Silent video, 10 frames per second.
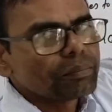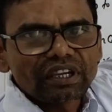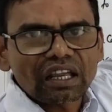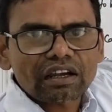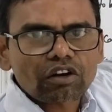
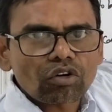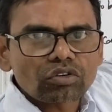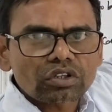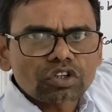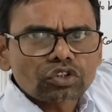PL
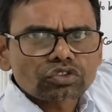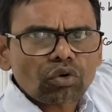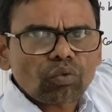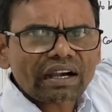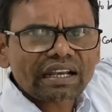account. So
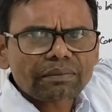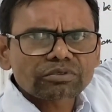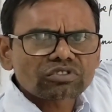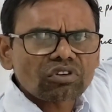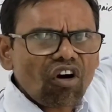what types
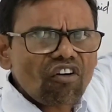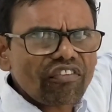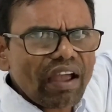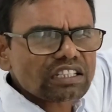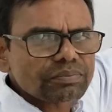
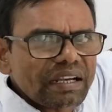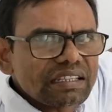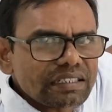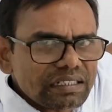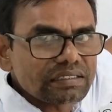of
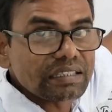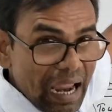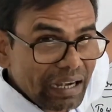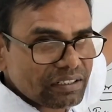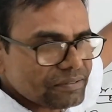expenditure is
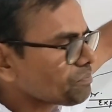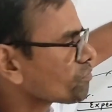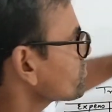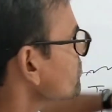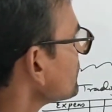that?
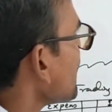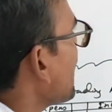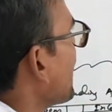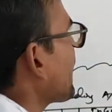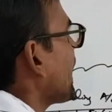
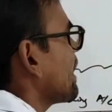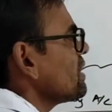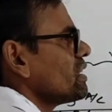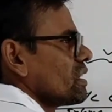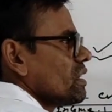And
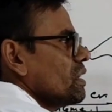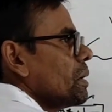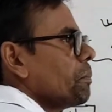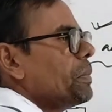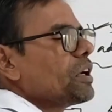
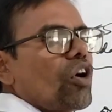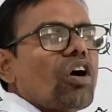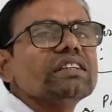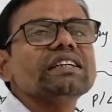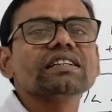another,
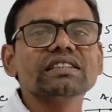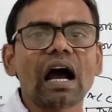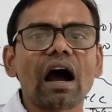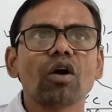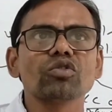because it is
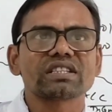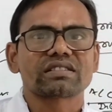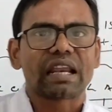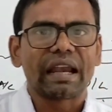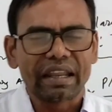
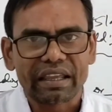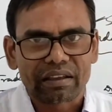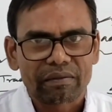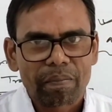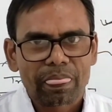
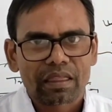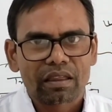outstanding,